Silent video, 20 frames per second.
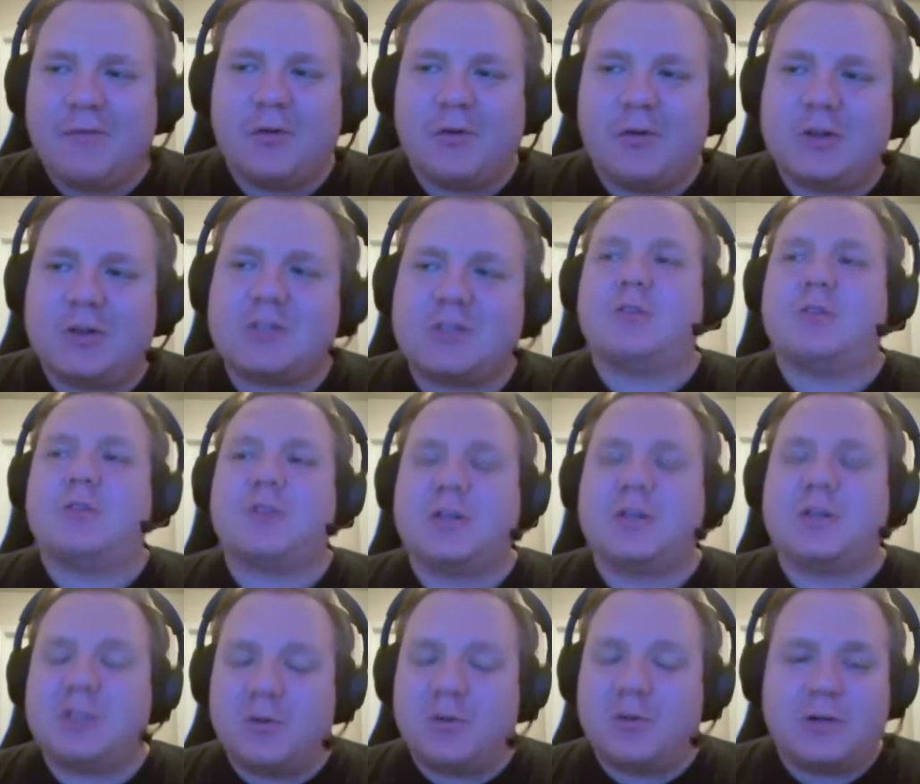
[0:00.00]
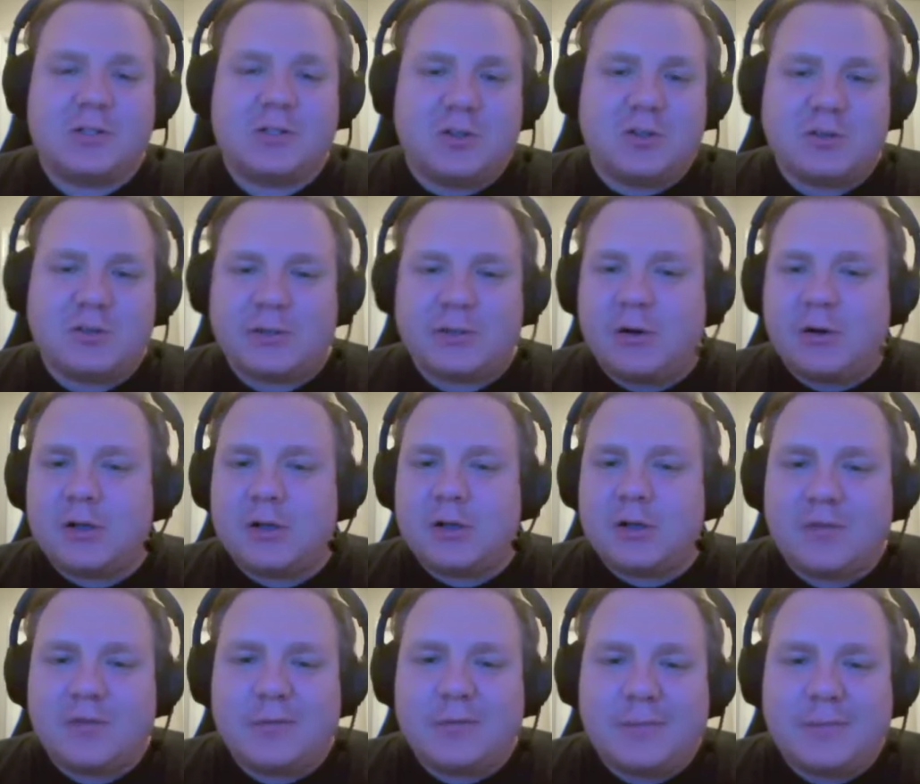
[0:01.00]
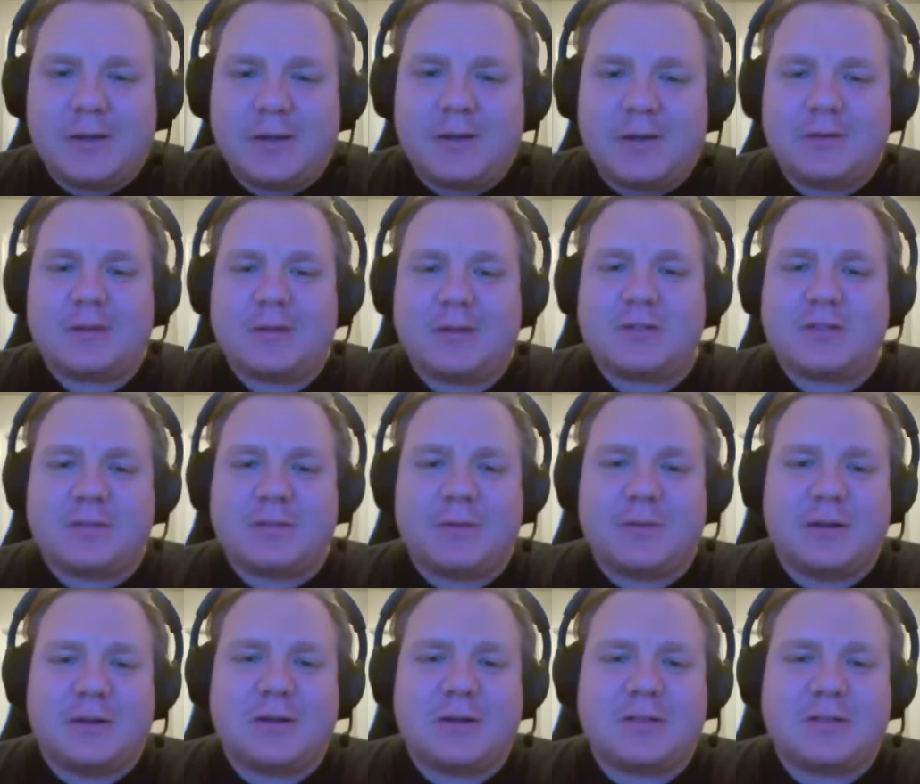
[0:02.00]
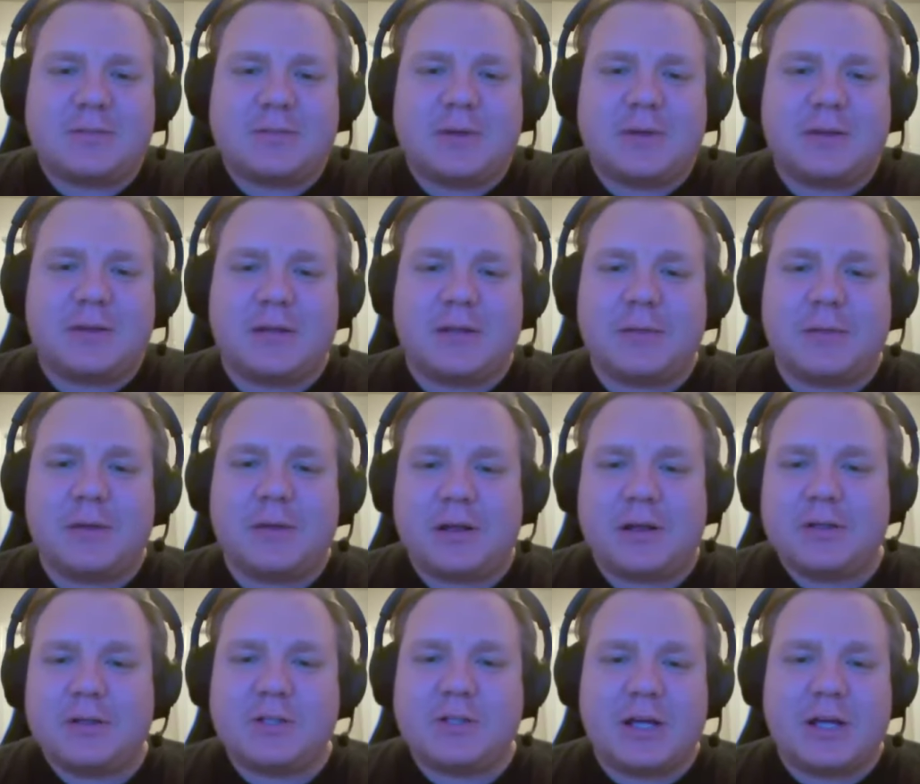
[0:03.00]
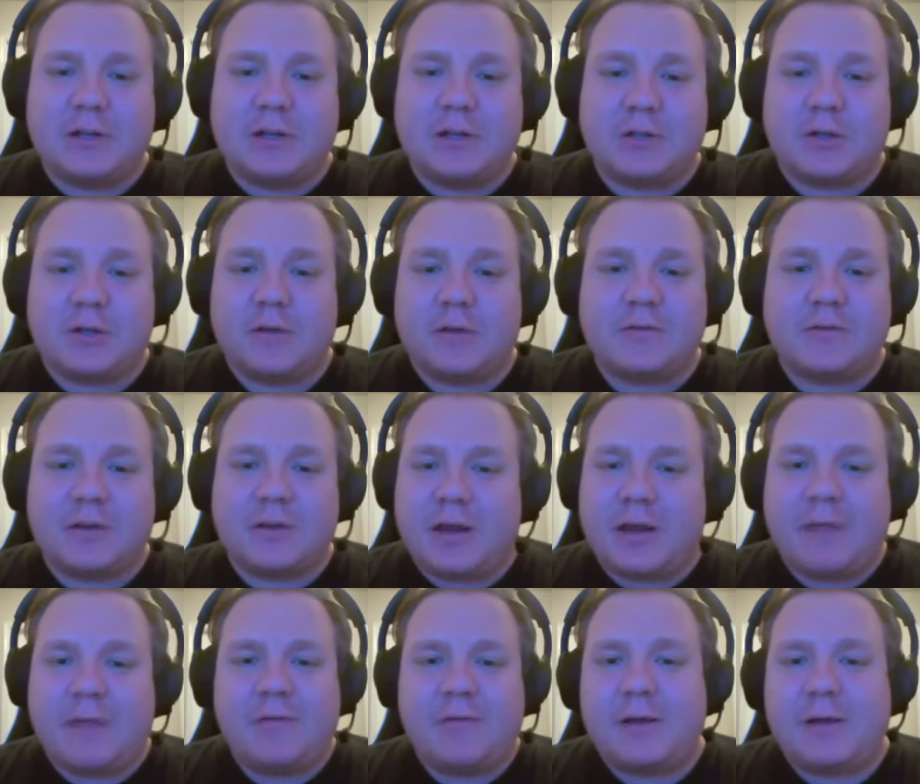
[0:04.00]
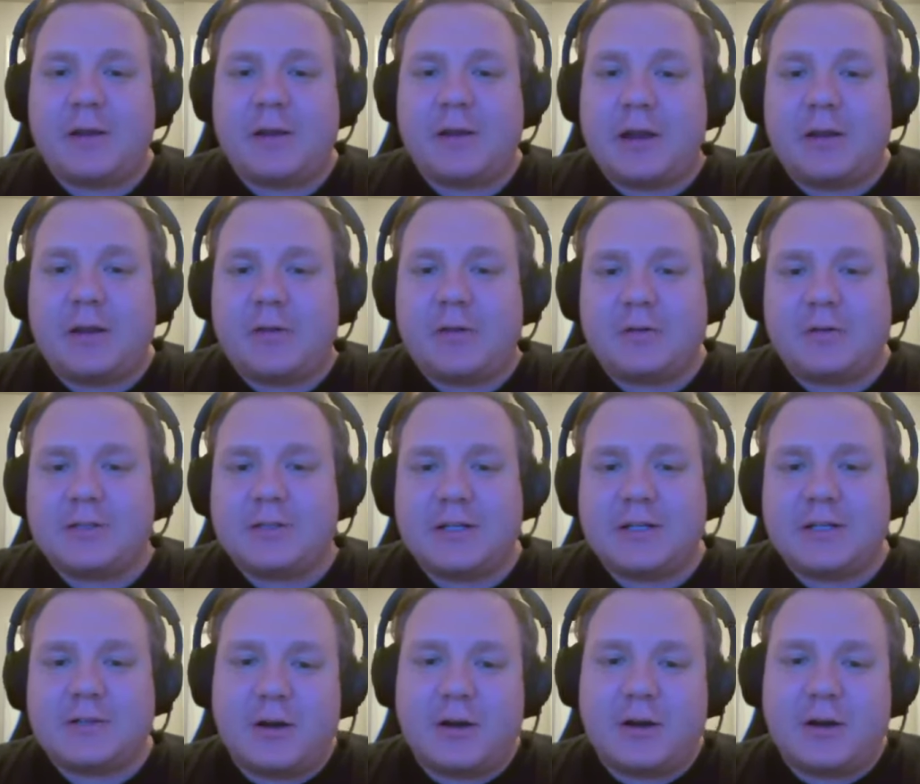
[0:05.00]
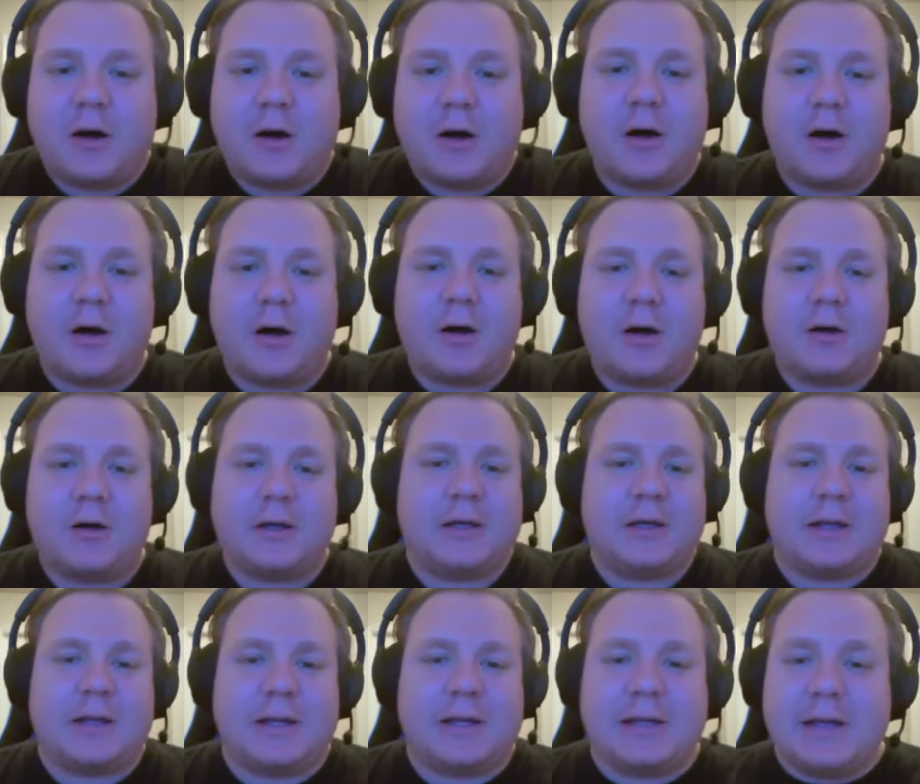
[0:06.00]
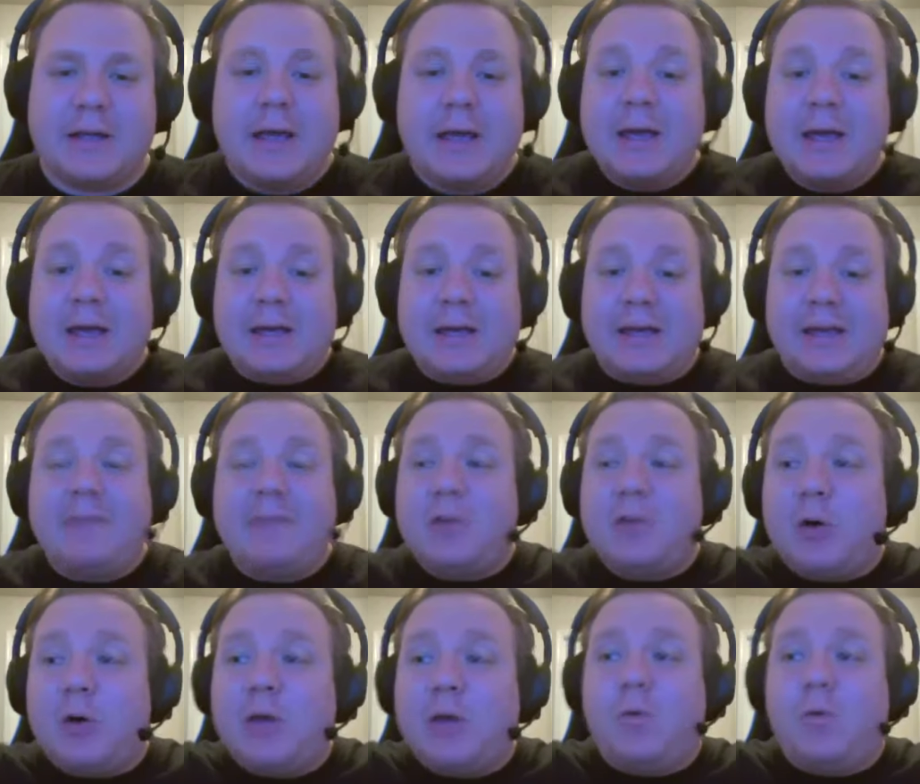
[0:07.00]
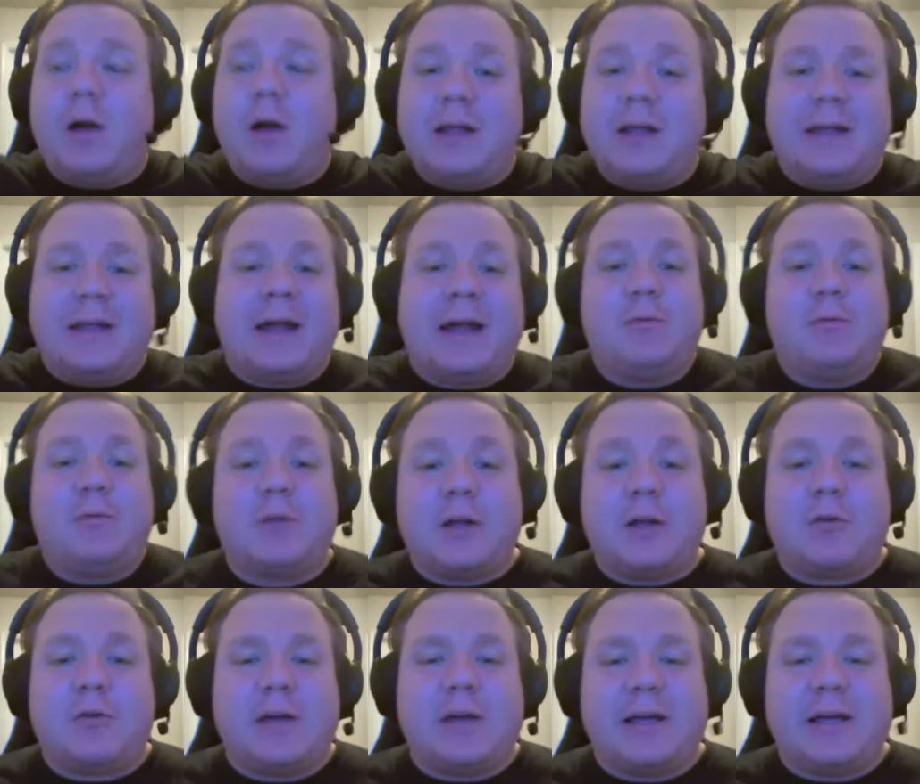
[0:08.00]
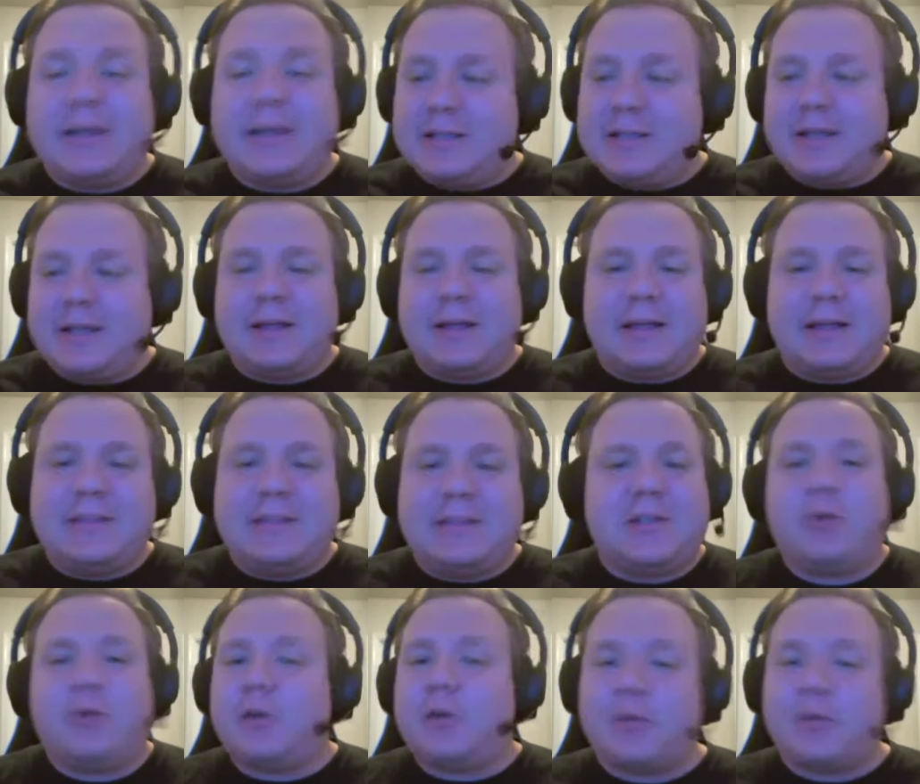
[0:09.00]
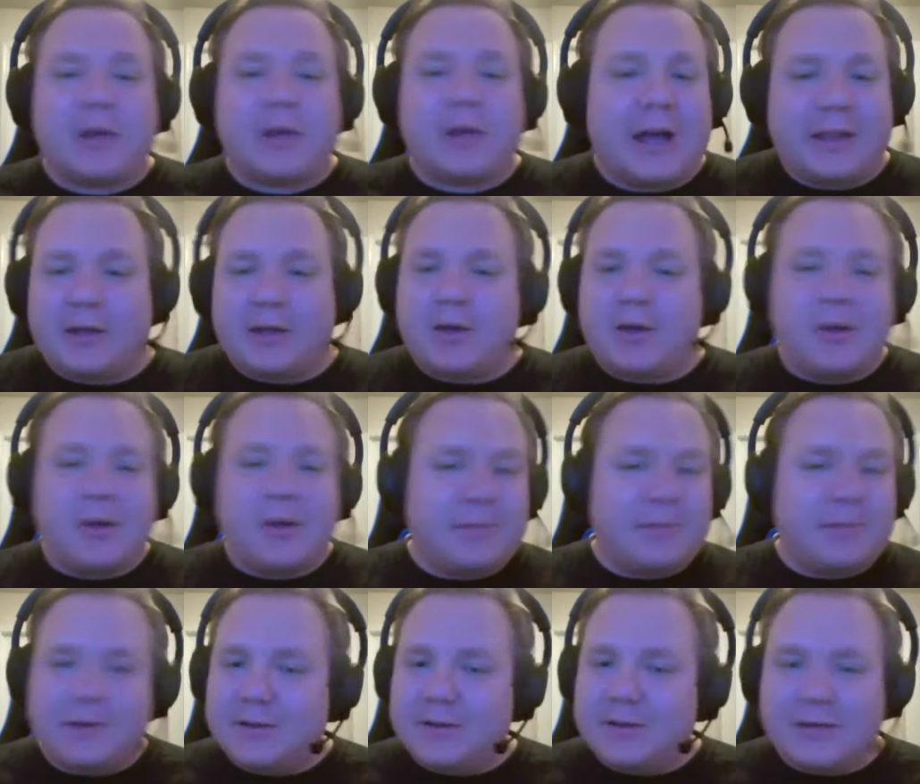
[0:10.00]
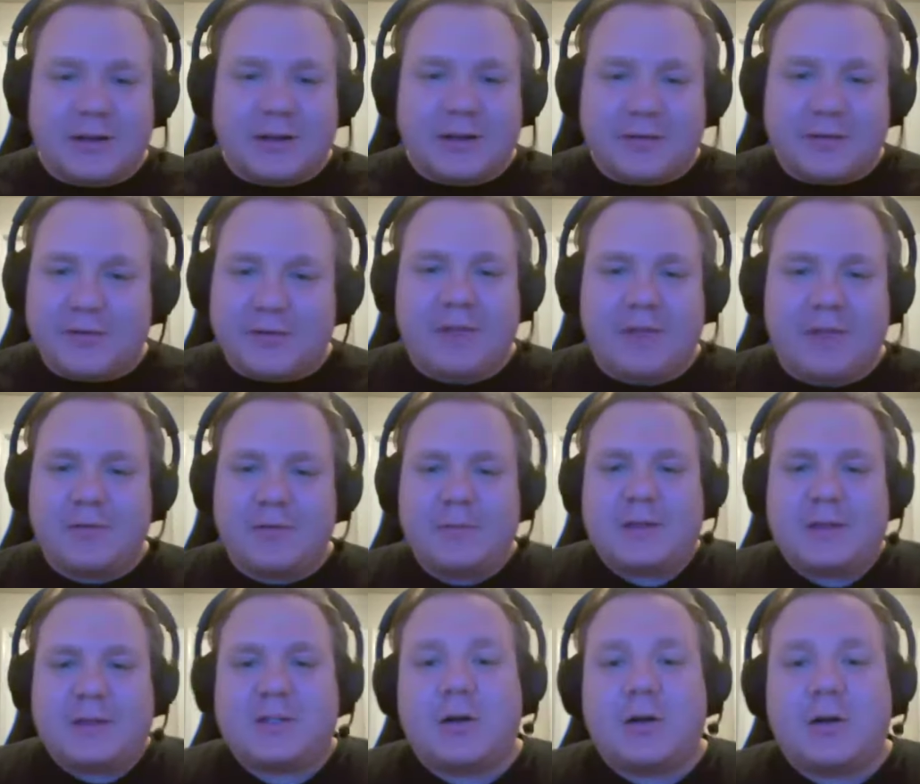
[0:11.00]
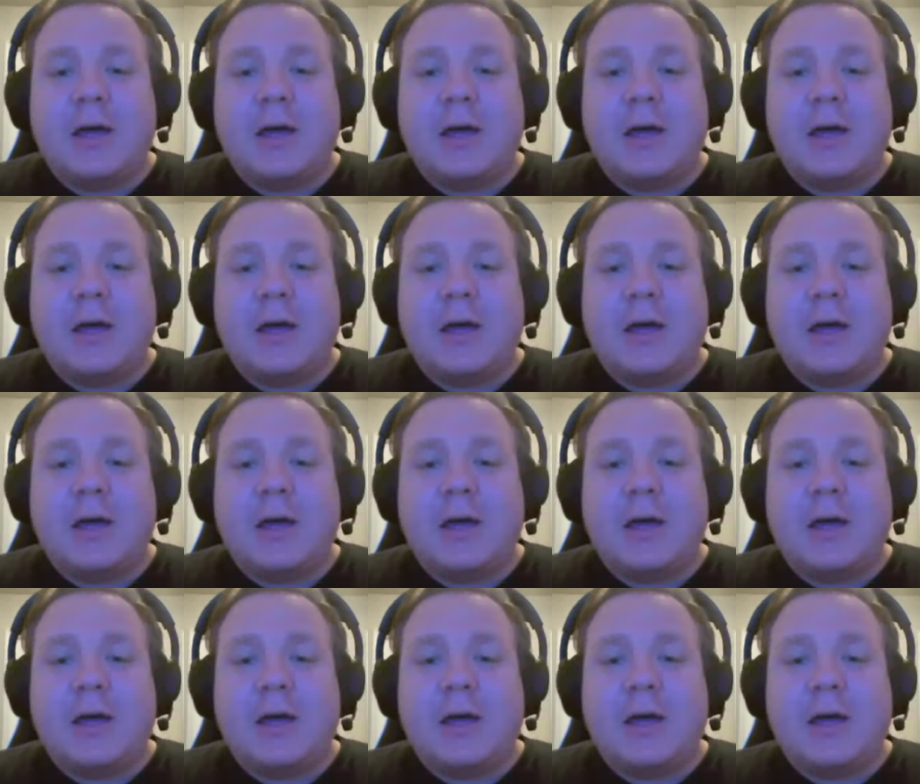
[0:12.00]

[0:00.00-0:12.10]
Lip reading: Full disclosure, I still would have chosen Jokic for MVP. That's just my thing. But Shea deserves an MVP in any other season and he even though he won it, and I wouldn't agree, he's the only other guy that could have contended for that MVP.